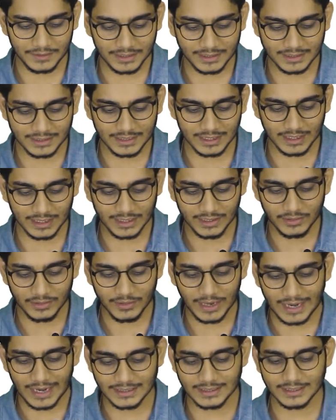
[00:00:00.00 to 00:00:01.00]
is done,
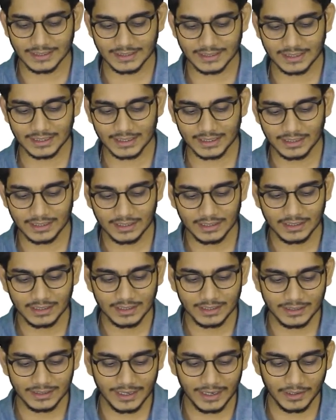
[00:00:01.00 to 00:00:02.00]
right is done,
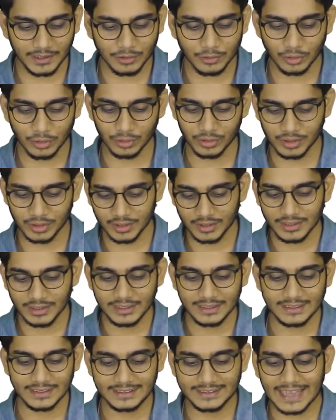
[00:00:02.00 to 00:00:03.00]
then root,
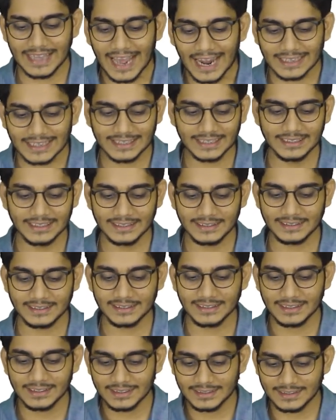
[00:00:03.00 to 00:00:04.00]
that
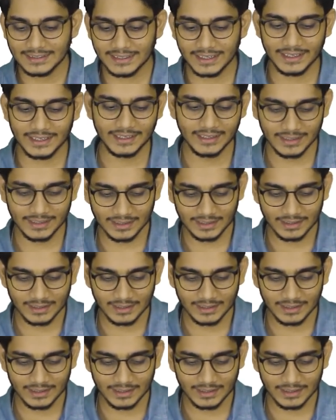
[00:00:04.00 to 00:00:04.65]
is C.